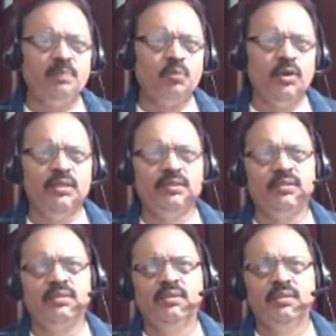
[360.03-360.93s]
a
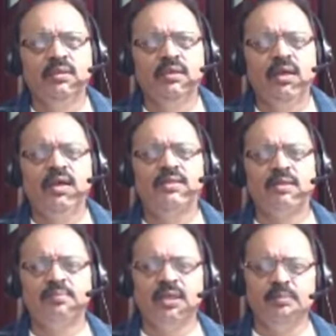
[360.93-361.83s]
point, and
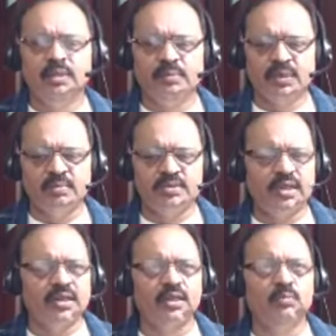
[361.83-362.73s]
sometime it becomes
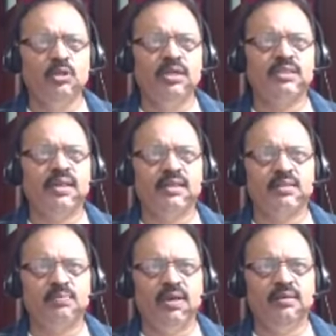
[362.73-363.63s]
acrimonious. That
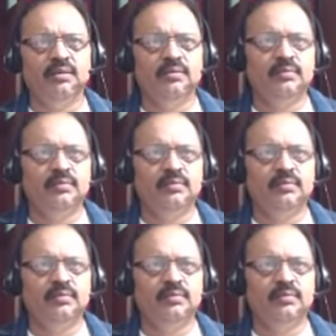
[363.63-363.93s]
is bad.